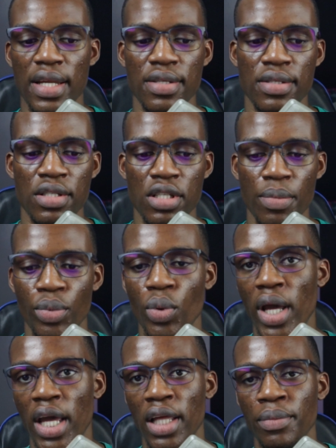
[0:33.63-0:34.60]
Simple
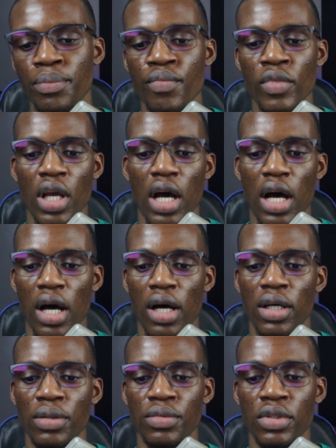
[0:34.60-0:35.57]
Earn.
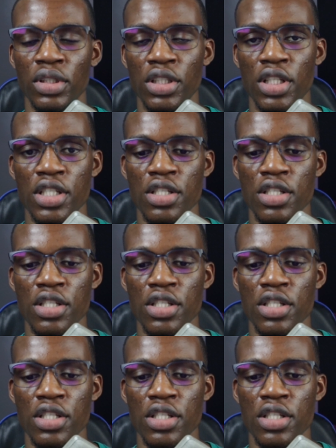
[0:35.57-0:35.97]
This